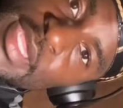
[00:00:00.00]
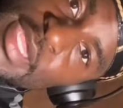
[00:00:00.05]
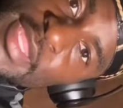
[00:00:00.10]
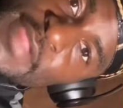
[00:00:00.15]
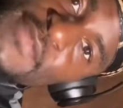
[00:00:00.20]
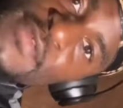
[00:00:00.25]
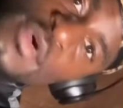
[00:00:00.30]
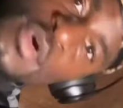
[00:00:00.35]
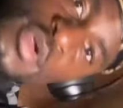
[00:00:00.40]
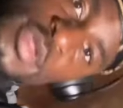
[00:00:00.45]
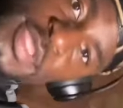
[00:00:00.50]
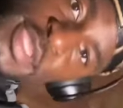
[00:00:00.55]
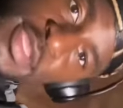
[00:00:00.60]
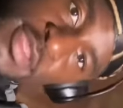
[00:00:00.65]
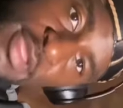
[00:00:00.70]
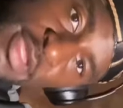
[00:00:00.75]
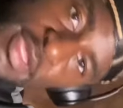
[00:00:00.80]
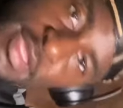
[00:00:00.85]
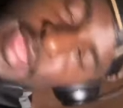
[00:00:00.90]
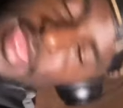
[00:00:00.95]
And of course, it's
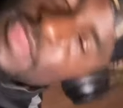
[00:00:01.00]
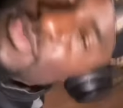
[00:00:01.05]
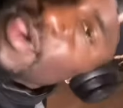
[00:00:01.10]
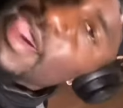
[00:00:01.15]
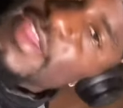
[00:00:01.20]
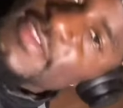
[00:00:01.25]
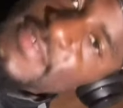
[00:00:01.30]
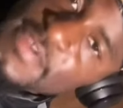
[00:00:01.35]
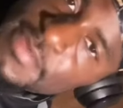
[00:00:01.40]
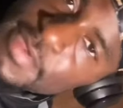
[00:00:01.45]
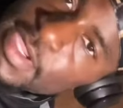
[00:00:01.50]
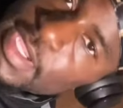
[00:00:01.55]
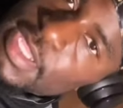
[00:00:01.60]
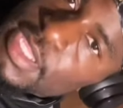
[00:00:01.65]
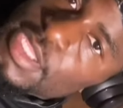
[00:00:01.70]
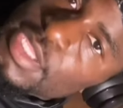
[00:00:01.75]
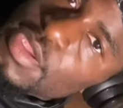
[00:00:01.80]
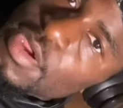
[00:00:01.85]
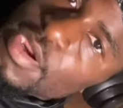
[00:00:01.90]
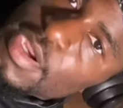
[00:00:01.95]
good. That's why it's very good at
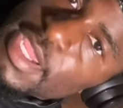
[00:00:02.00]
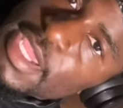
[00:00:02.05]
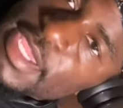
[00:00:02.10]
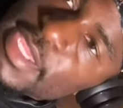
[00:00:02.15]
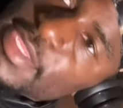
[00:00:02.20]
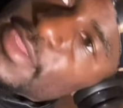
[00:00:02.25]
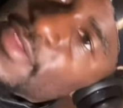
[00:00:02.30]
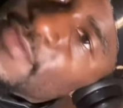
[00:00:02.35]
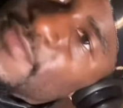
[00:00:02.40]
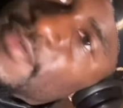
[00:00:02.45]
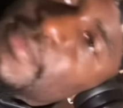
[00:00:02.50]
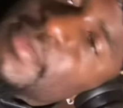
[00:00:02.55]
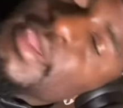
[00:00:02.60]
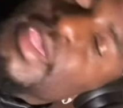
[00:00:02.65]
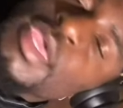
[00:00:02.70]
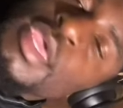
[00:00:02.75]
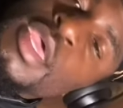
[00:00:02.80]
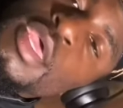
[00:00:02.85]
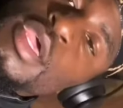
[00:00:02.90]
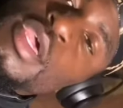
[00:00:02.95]
stargaze for me.
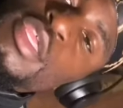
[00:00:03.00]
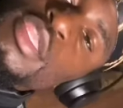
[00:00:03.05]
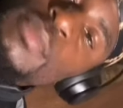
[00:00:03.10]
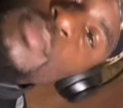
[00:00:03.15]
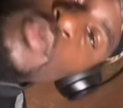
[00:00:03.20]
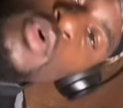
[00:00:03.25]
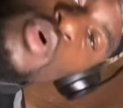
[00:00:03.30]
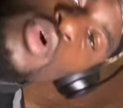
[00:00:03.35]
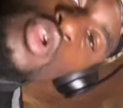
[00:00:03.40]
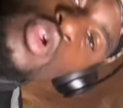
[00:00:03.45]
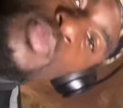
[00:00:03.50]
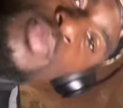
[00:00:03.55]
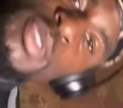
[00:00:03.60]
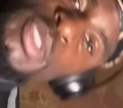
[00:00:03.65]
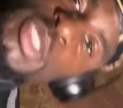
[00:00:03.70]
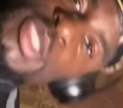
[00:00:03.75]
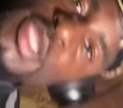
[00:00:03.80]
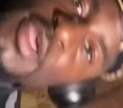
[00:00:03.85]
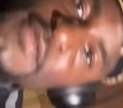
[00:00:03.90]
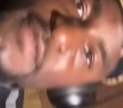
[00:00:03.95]
The more you put
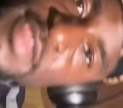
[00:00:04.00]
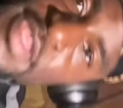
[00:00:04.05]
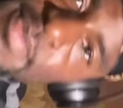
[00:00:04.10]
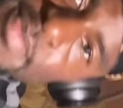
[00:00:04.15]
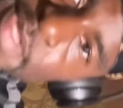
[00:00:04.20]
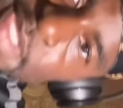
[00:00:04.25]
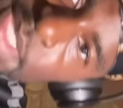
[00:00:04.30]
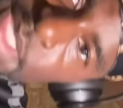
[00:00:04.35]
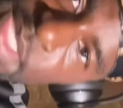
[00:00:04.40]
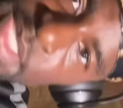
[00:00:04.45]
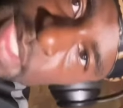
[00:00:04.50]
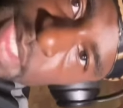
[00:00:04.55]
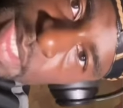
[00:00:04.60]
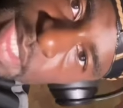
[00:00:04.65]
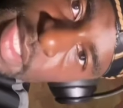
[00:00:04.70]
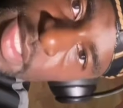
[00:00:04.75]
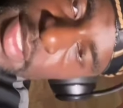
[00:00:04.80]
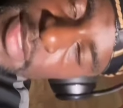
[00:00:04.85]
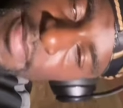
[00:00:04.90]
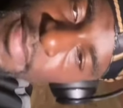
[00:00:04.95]
yourself into
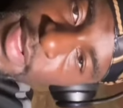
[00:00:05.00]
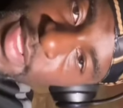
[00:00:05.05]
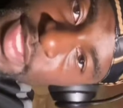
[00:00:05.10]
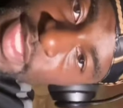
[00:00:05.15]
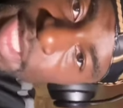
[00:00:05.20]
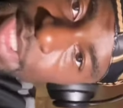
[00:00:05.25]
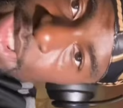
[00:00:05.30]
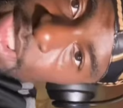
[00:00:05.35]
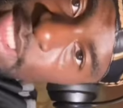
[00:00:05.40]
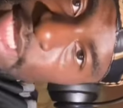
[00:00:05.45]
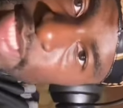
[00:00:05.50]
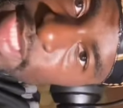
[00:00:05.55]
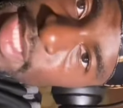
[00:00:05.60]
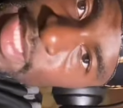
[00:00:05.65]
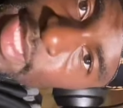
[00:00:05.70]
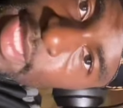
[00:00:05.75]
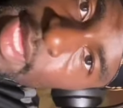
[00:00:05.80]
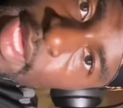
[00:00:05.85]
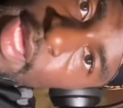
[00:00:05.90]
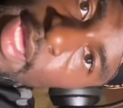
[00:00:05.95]
positions, positionings
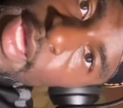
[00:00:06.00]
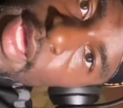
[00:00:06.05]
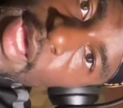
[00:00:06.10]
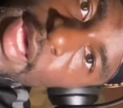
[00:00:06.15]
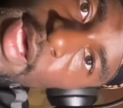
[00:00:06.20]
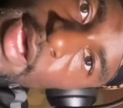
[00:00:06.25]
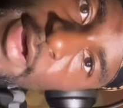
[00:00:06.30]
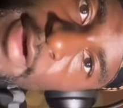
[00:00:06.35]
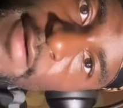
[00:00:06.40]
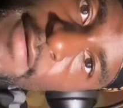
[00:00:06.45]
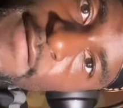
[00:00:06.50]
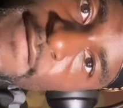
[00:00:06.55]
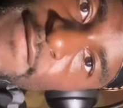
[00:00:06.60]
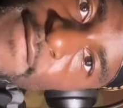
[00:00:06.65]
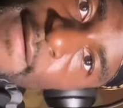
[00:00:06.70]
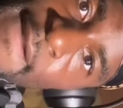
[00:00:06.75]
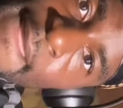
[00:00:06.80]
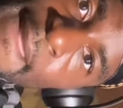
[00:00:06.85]
of